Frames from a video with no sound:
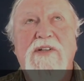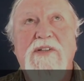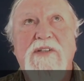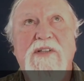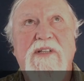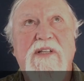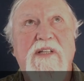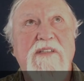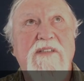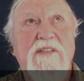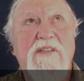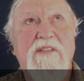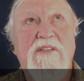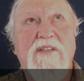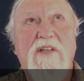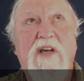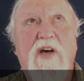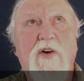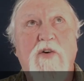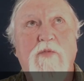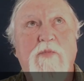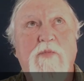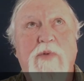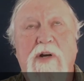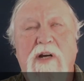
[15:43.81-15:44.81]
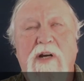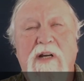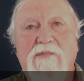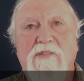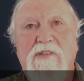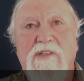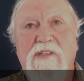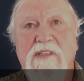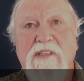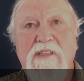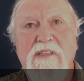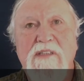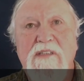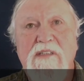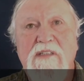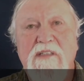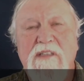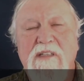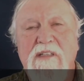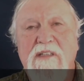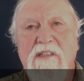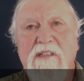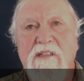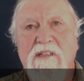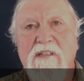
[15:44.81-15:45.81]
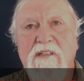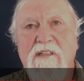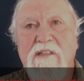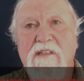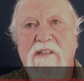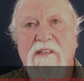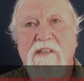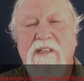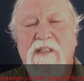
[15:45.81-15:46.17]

that's so prevalent in